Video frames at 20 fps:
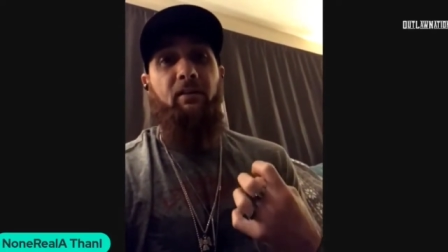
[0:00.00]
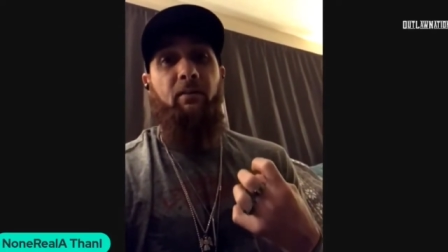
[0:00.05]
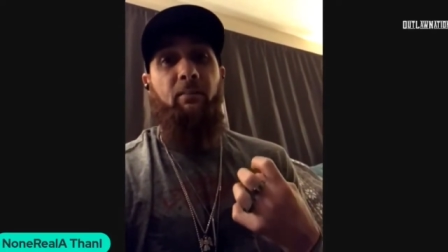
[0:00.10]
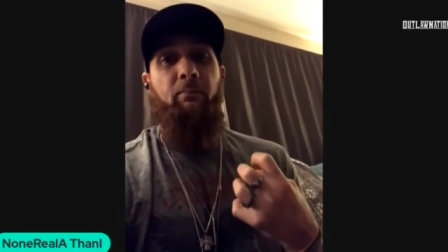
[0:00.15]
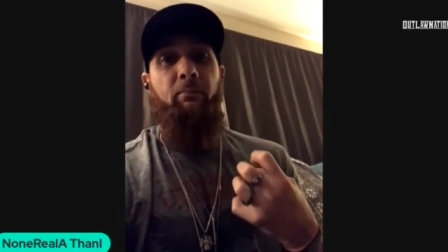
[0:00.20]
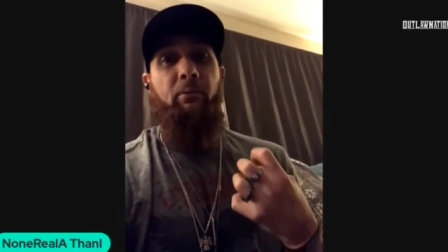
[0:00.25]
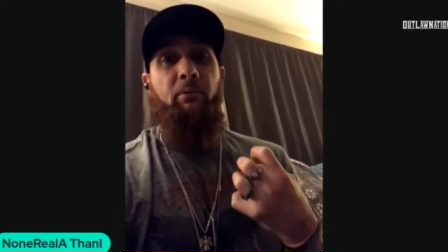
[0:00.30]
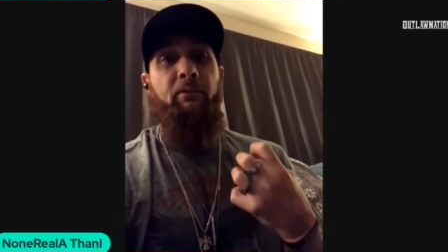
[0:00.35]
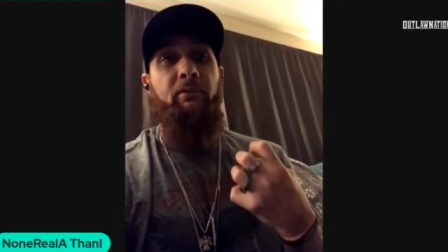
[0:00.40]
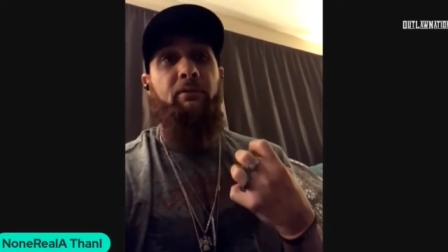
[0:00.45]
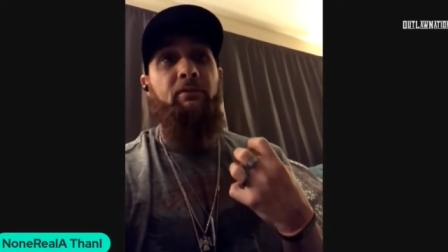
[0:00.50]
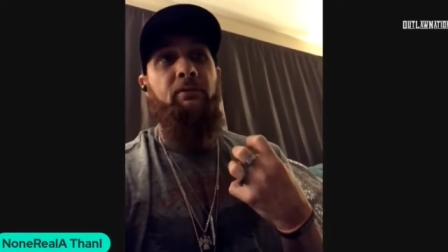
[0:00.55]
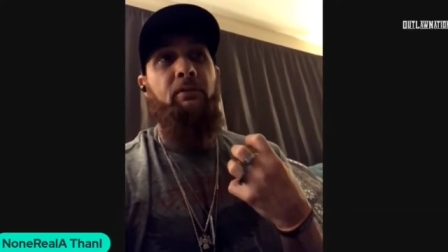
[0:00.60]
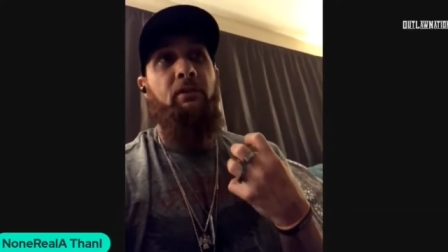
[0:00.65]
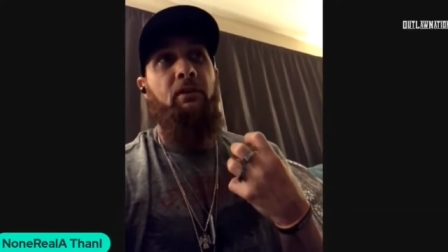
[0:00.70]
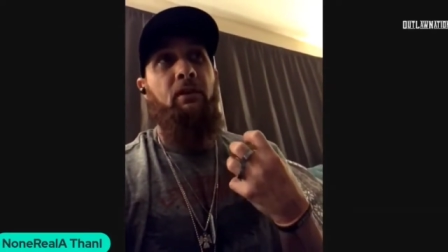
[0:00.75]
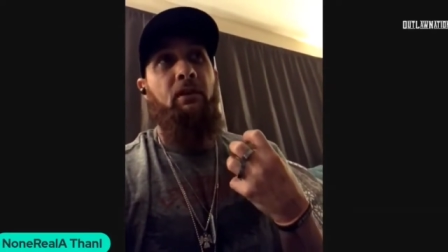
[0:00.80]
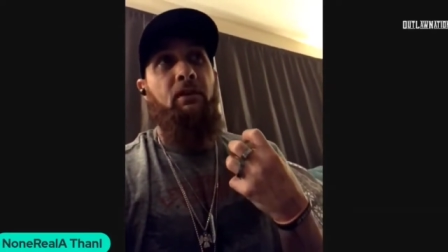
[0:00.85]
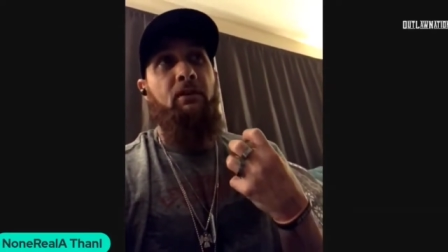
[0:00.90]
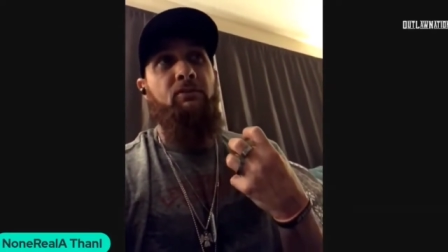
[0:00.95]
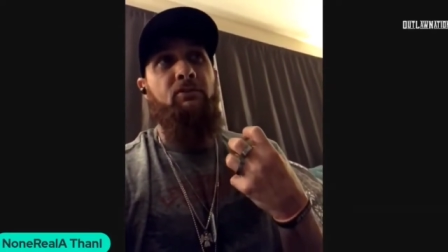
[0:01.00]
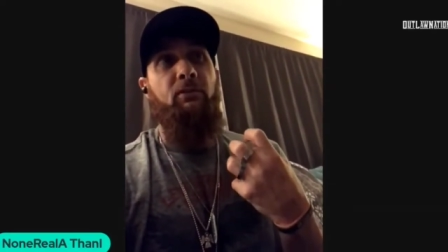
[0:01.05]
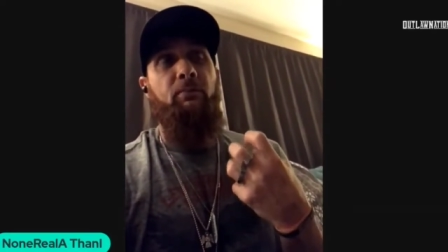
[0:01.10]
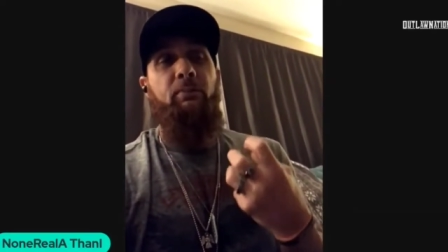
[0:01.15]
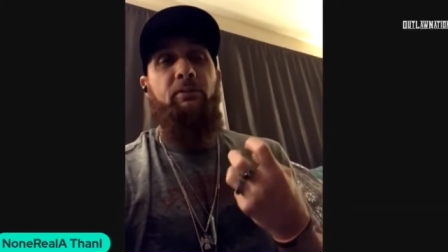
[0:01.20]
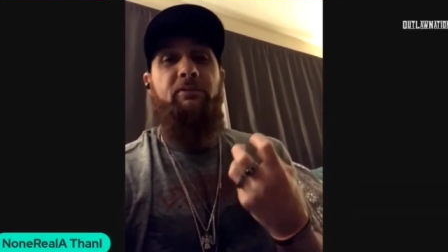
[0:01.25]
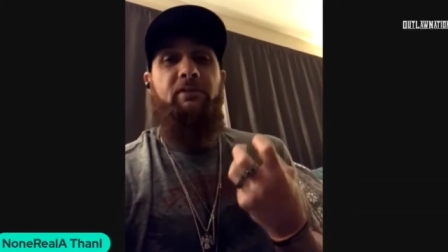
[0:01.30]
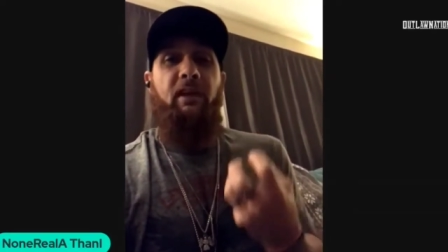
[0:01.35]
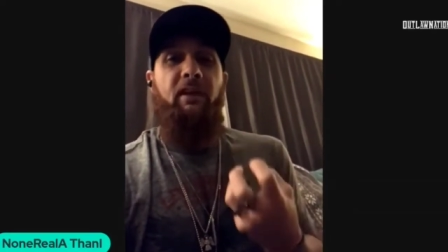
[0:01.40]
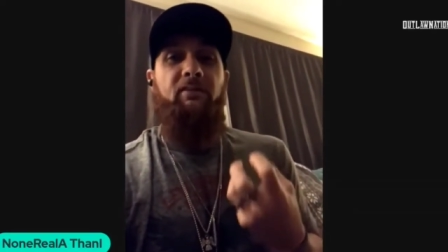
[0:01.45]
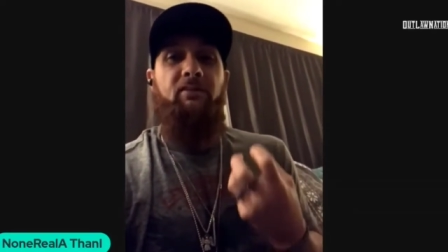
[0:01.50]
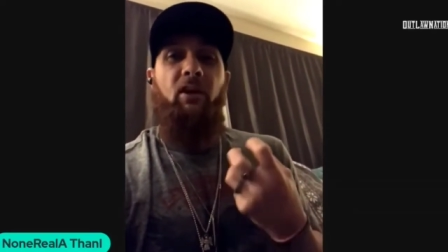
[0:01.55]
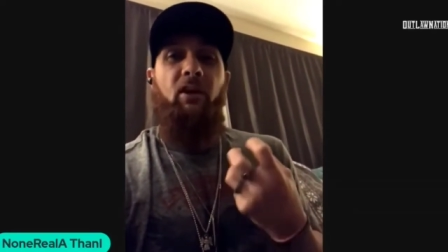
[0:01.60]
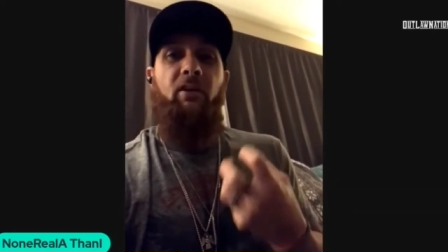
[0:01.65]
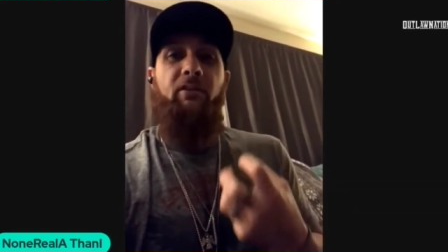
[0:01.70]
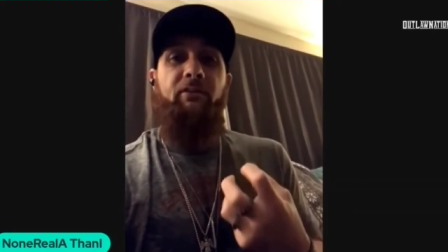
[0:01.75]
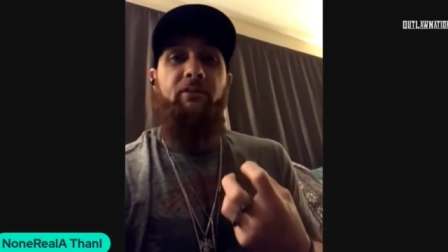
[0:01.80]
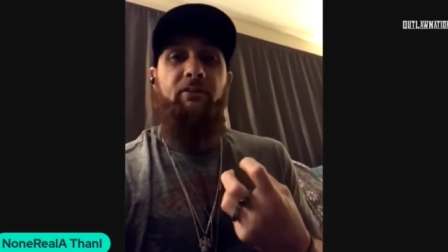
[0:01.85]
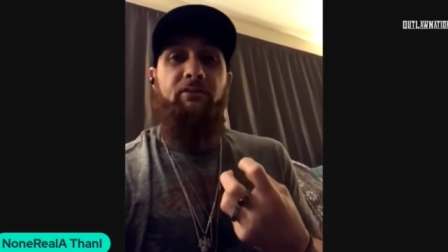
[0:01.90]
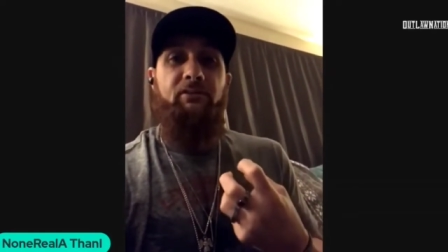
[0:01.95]
But to protect
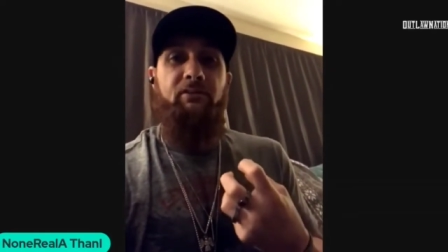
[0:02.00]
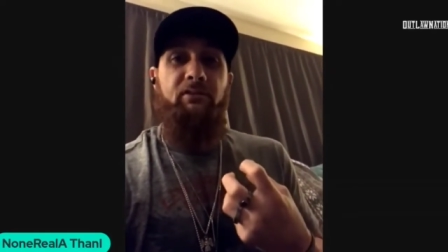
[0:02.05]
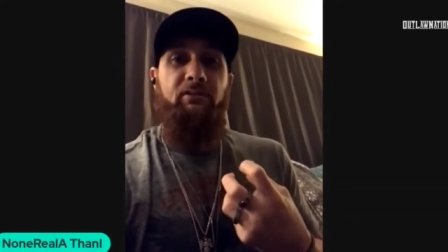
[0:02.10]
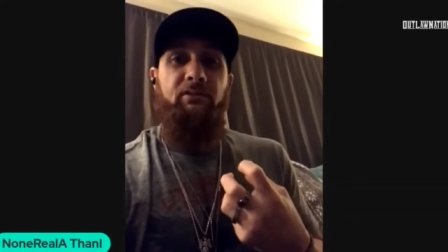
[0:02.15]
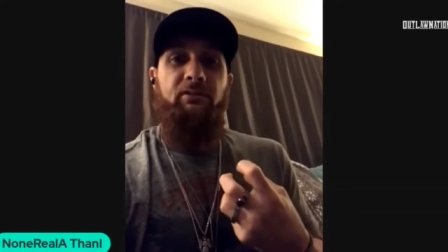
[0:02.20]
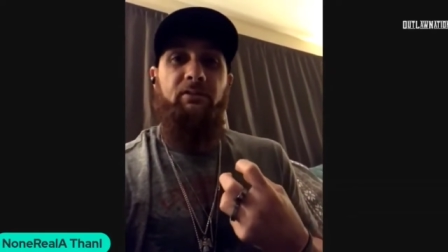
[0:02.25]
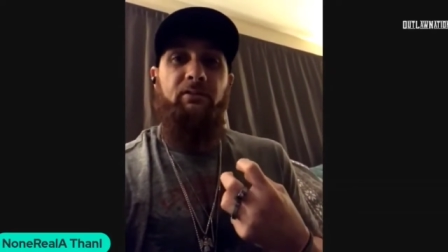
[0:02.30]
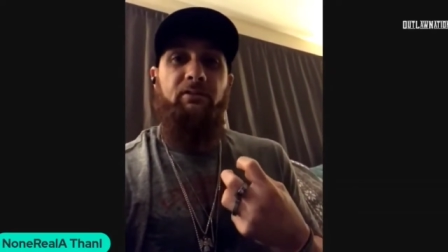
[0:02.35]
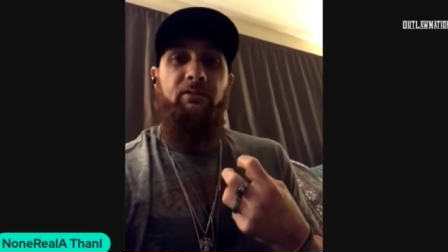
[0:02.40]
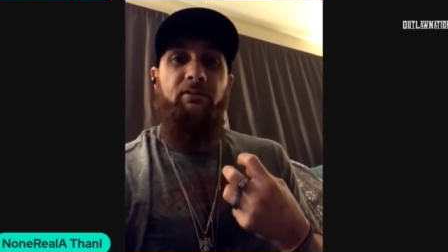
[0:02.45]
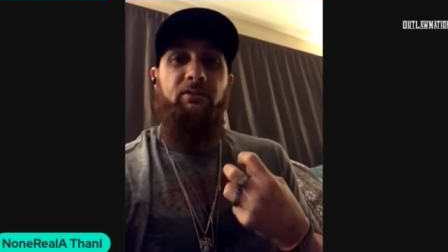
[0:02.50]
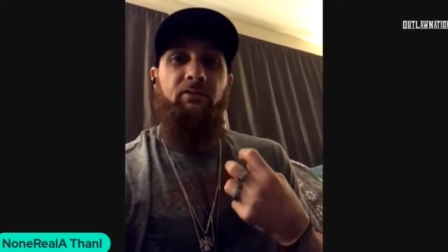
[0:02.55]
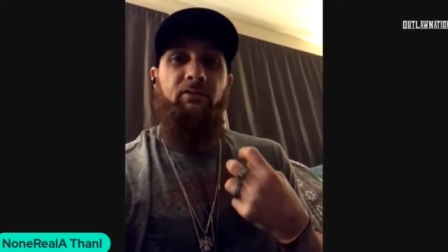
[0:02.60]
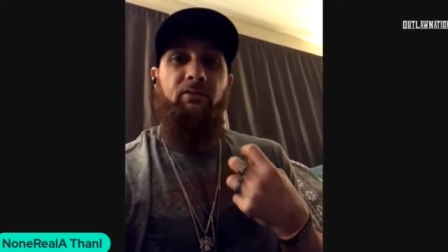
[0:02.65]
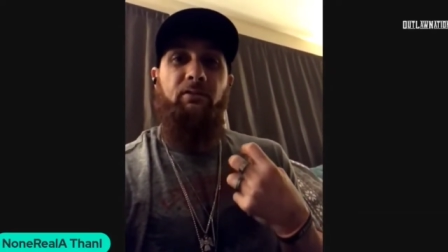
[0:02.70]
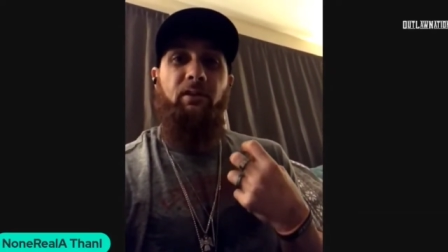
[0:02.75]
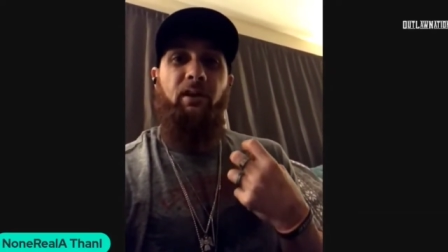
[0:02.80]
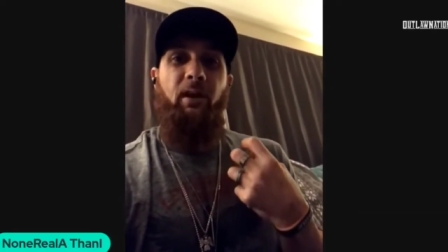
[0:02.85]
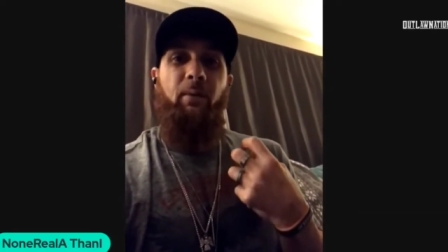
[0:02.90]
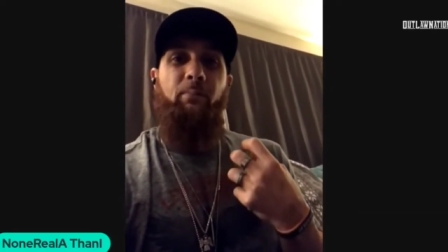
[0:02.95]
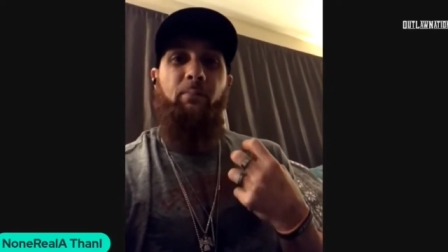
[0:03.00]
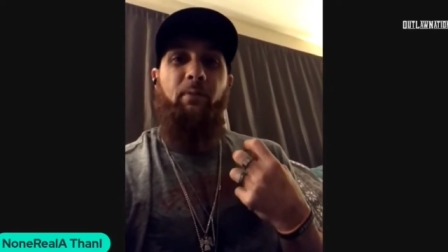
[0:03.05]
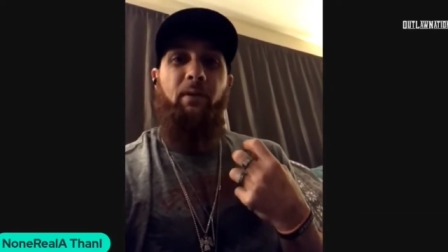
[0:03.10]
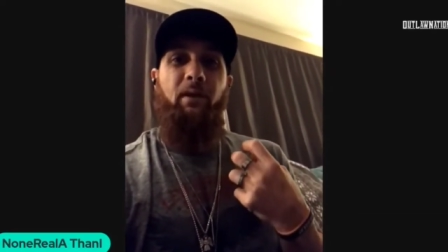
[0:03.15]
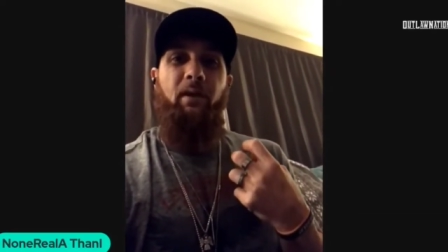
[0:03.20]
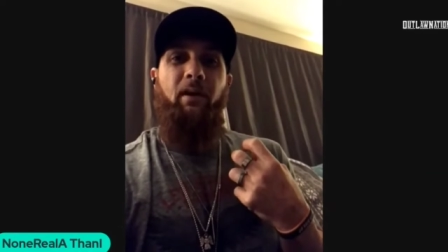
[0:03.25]
others, I'm